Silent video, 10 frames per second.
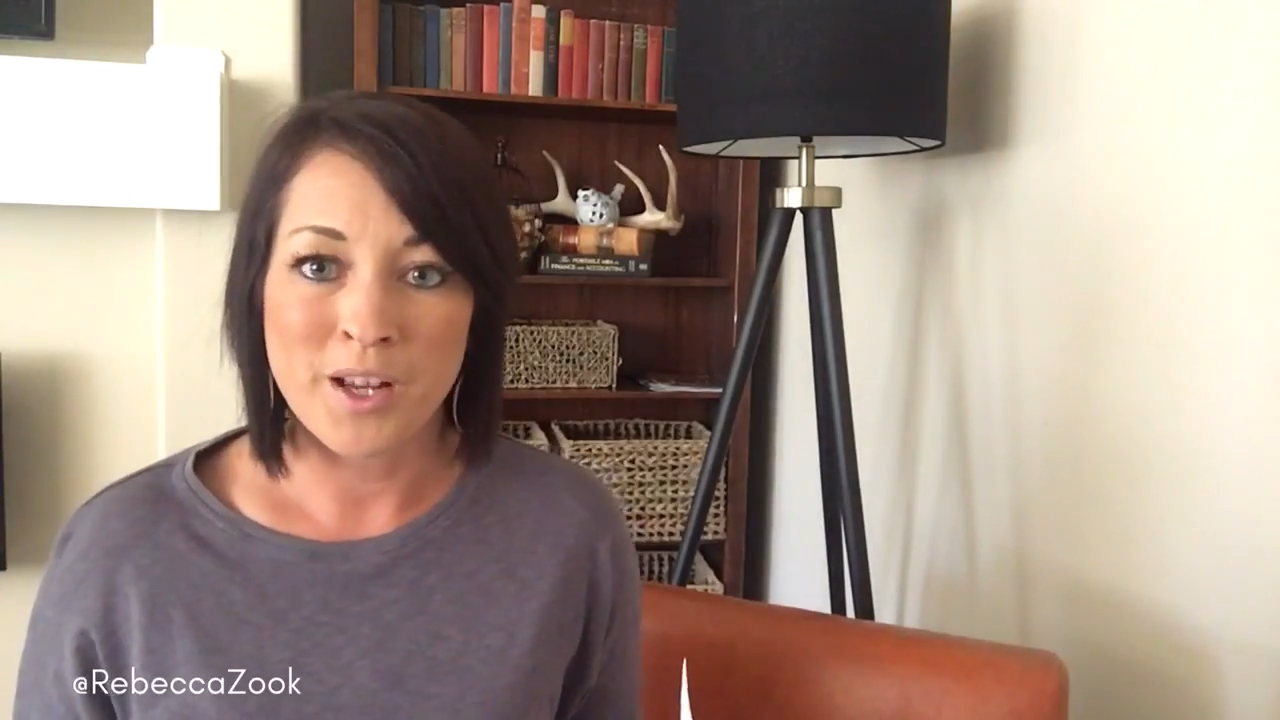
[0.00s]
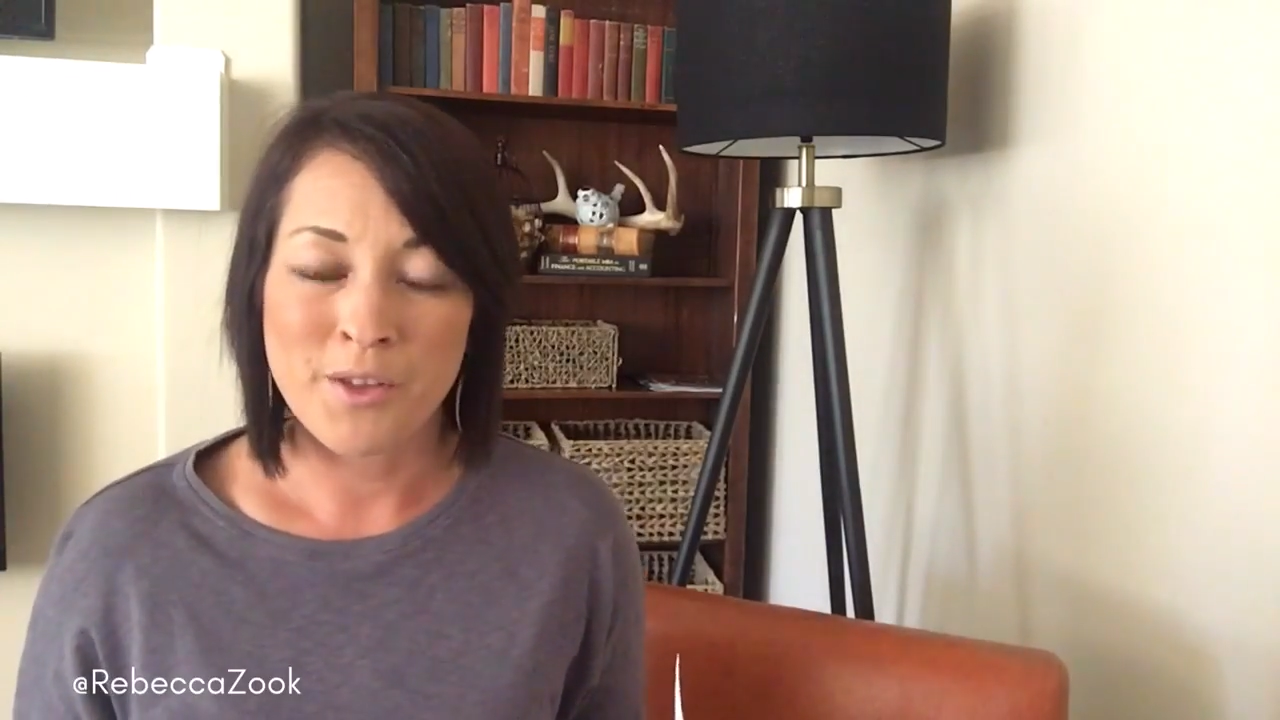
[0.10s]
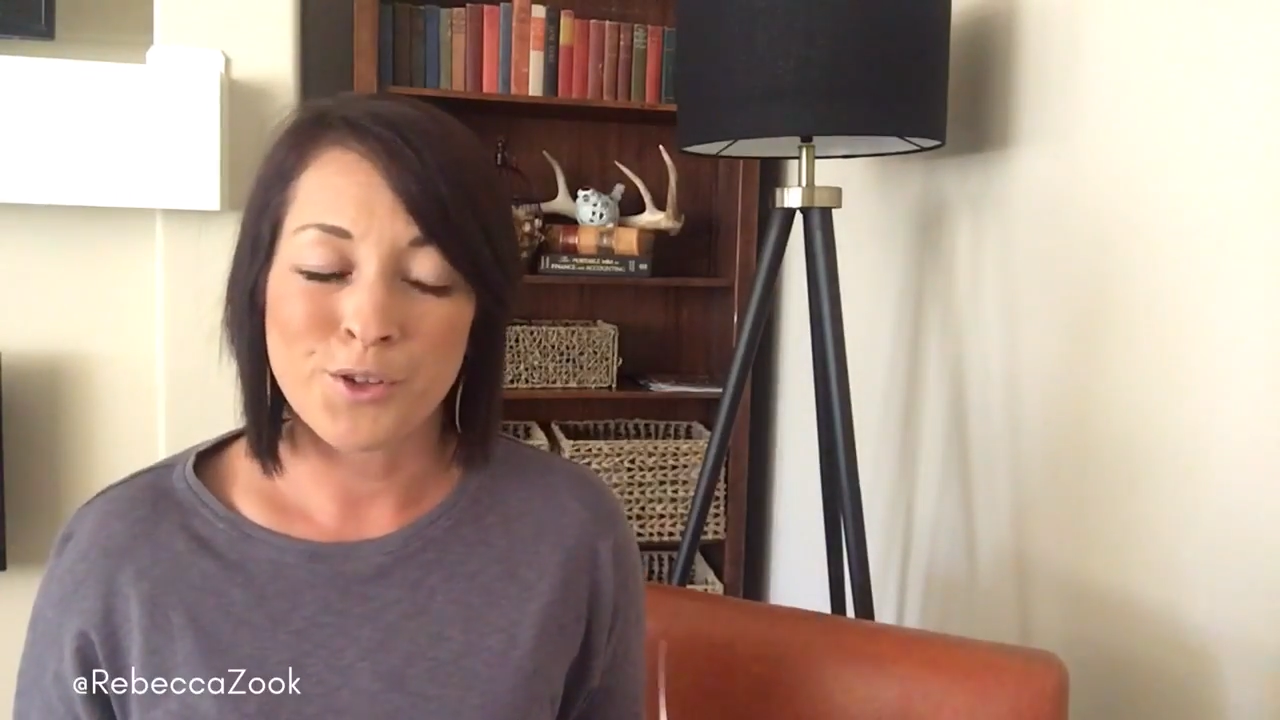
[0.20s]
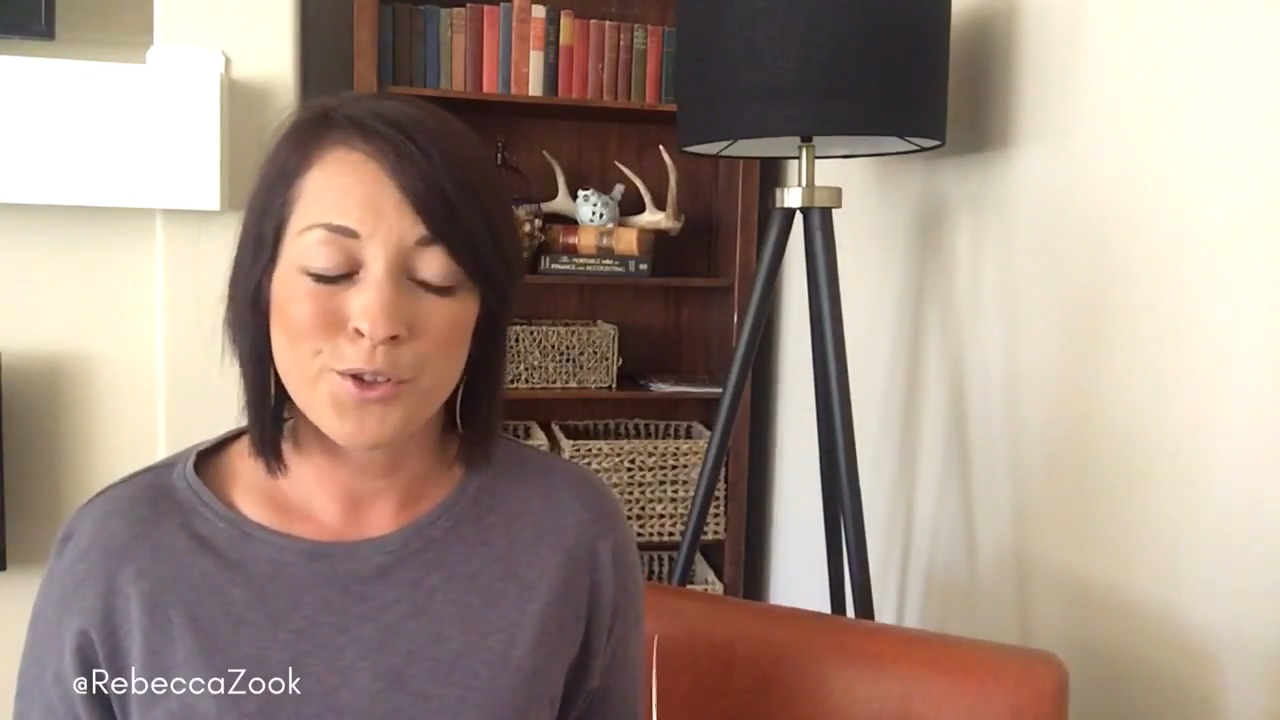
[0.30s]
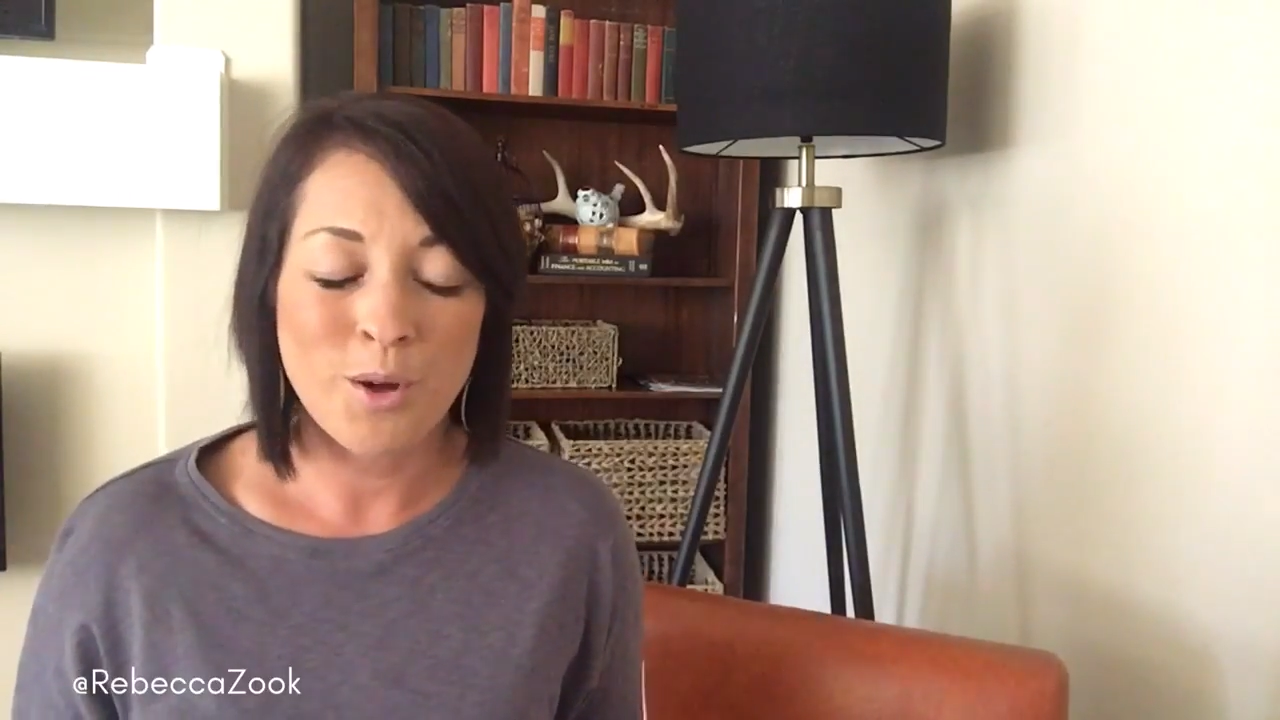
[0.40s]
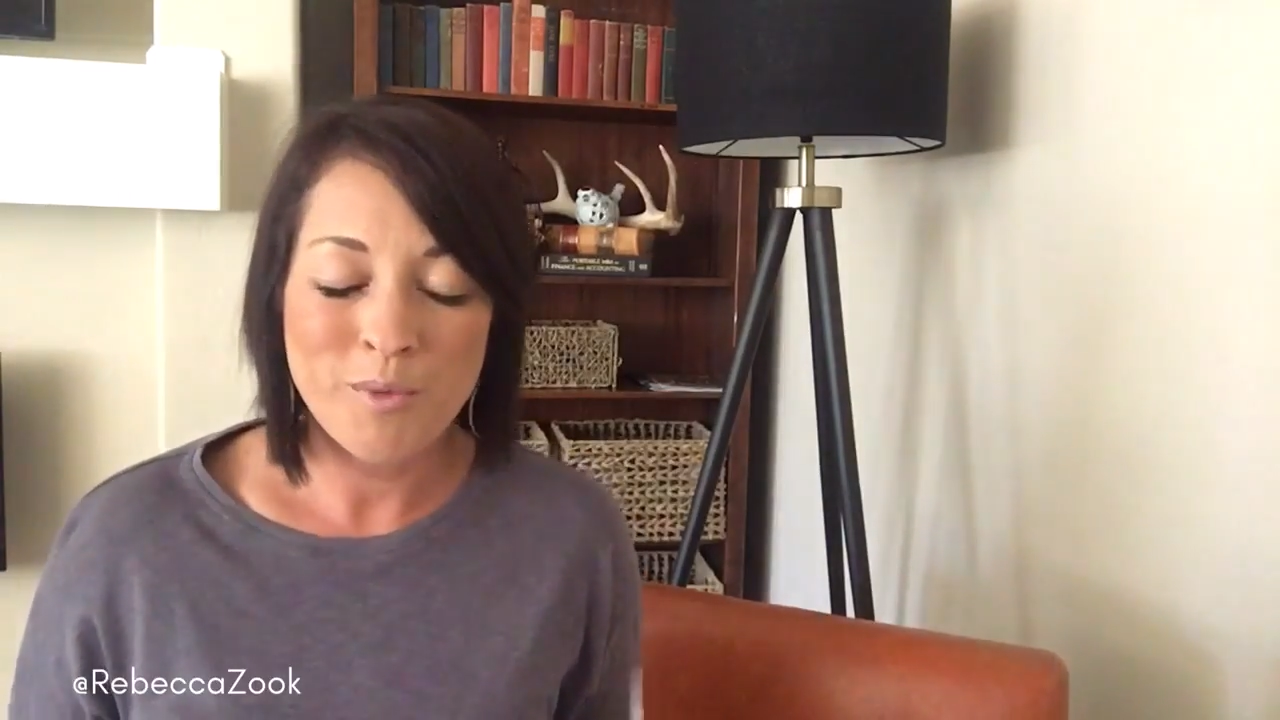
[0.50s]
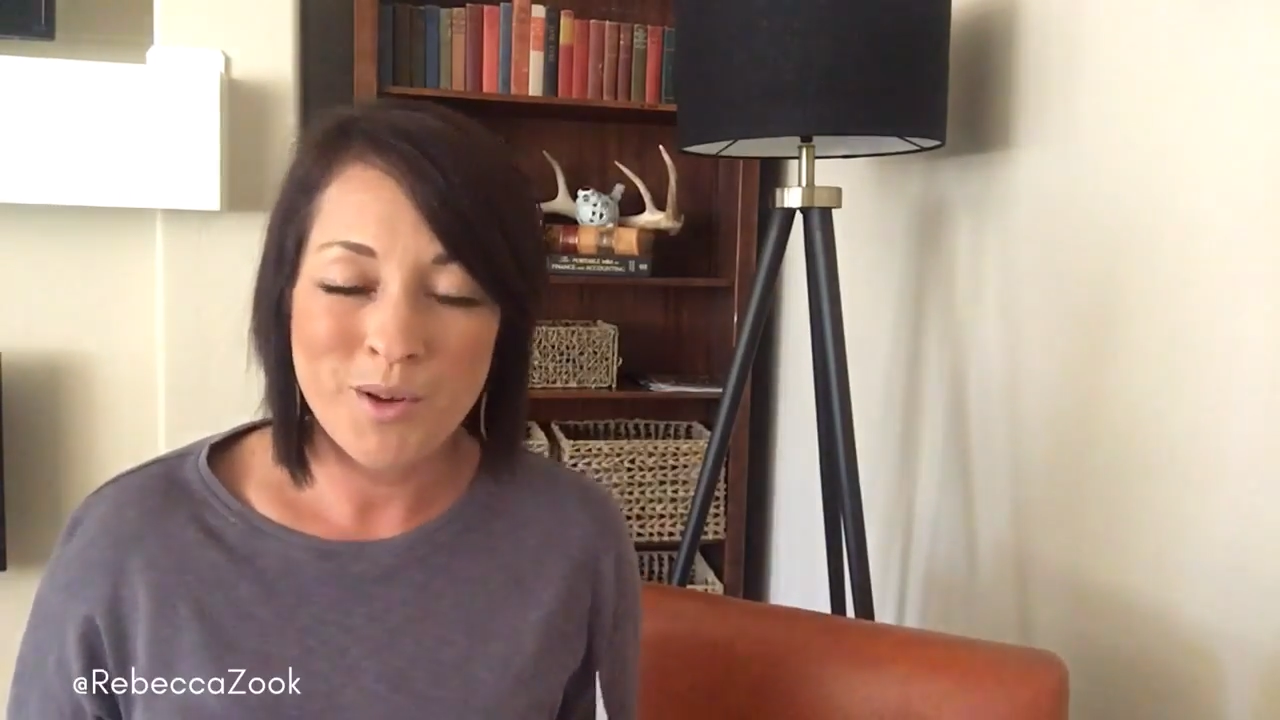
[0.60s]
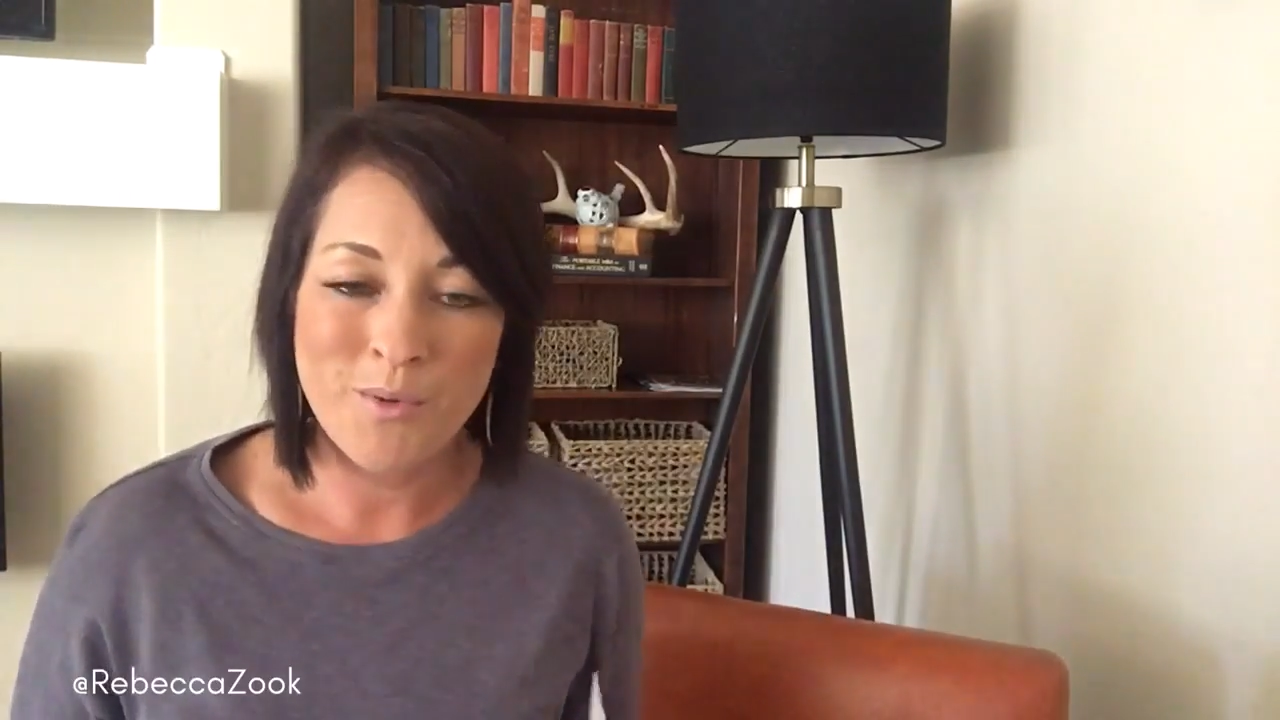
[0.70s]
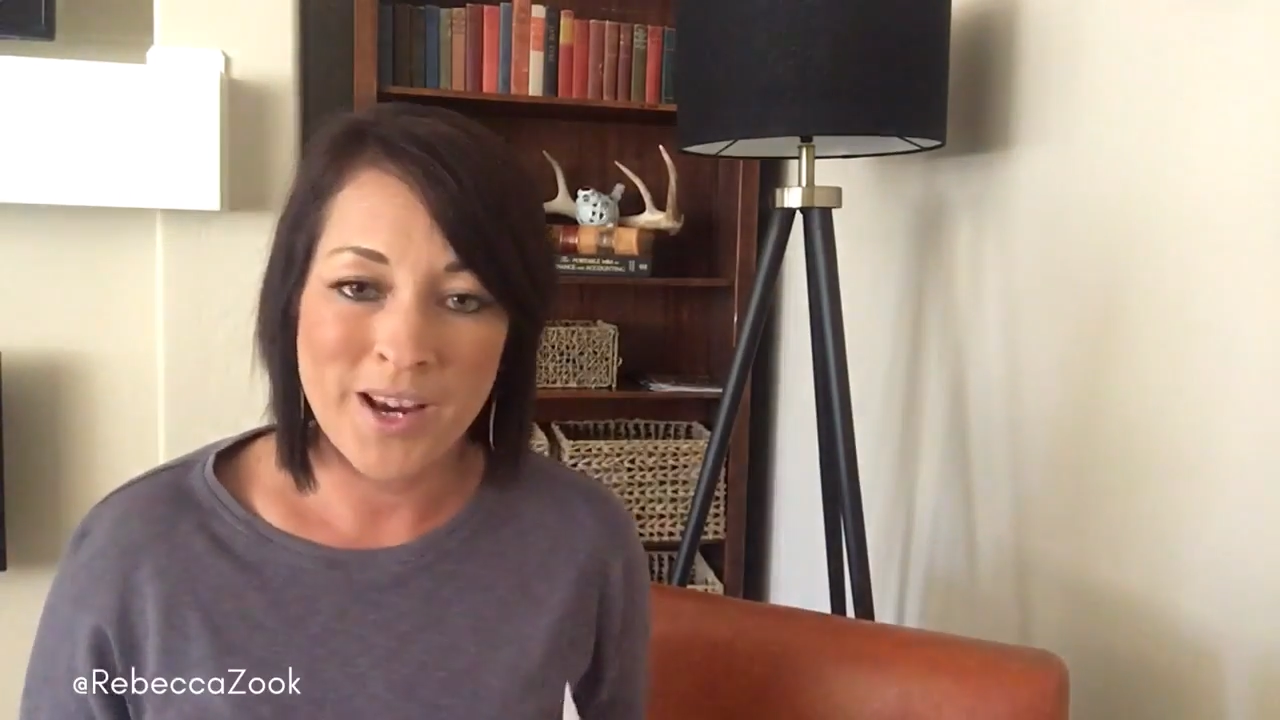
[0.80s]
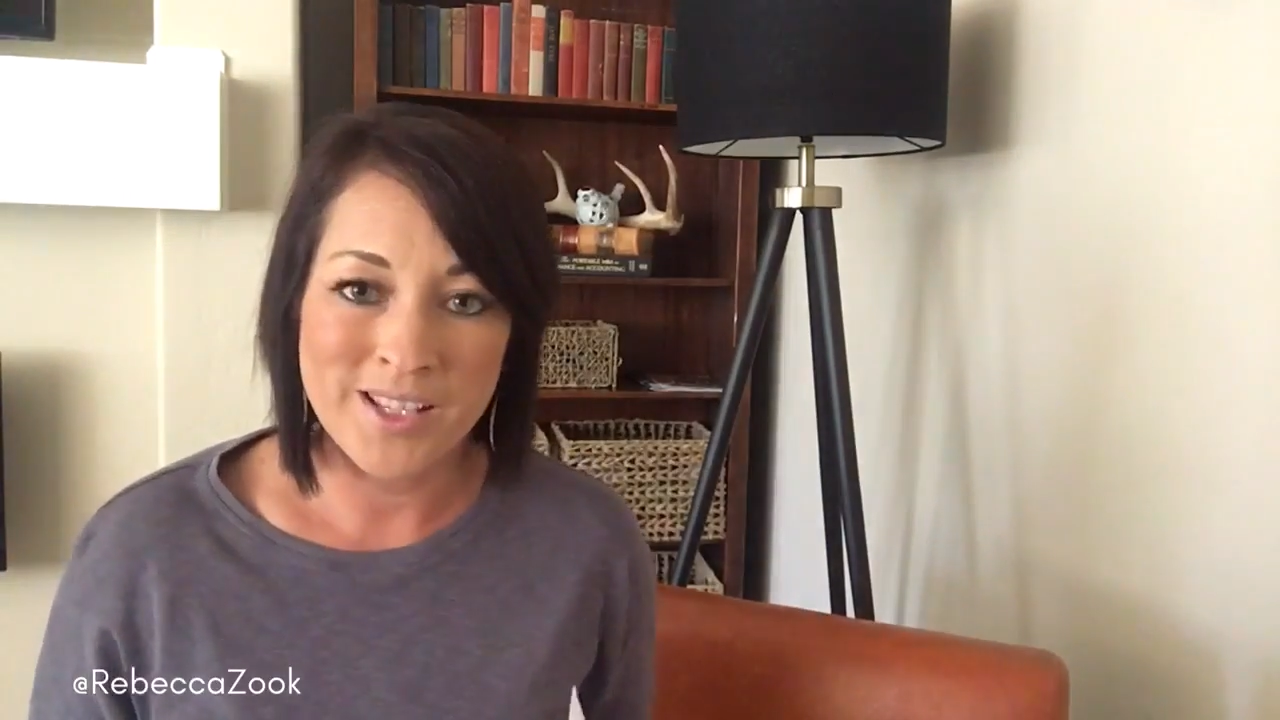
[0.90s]
There's so many
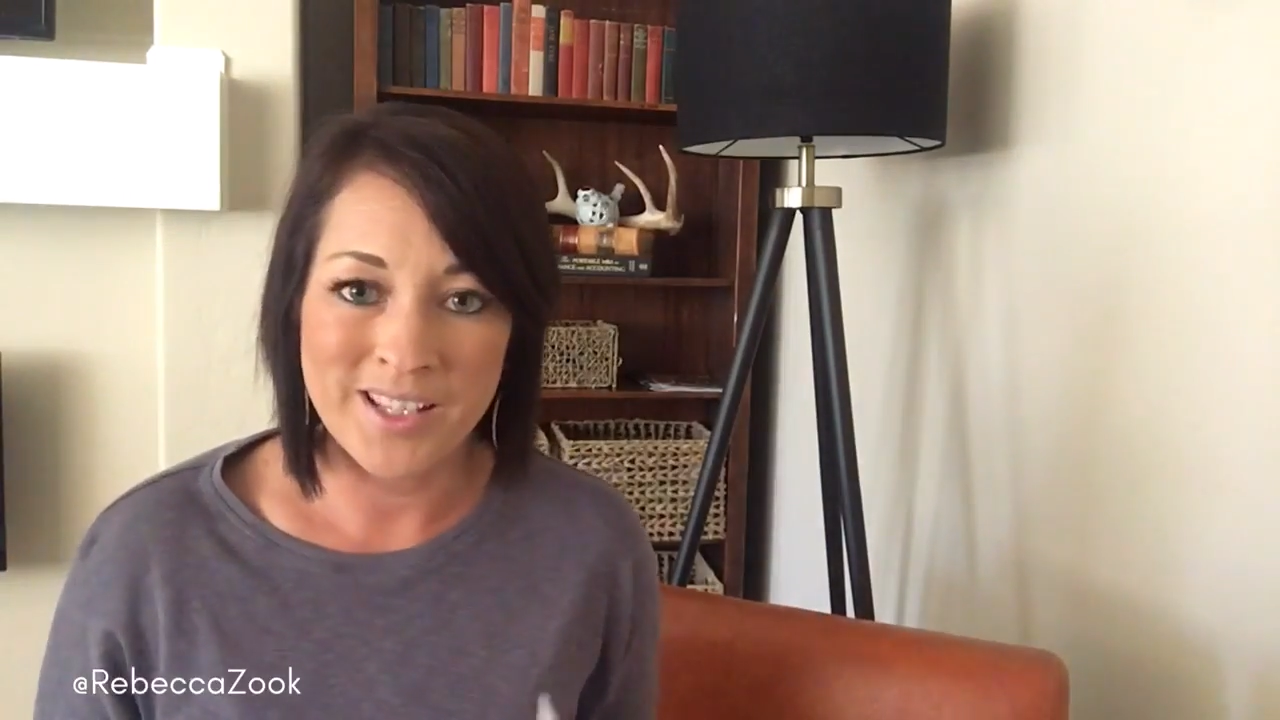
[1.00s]
ways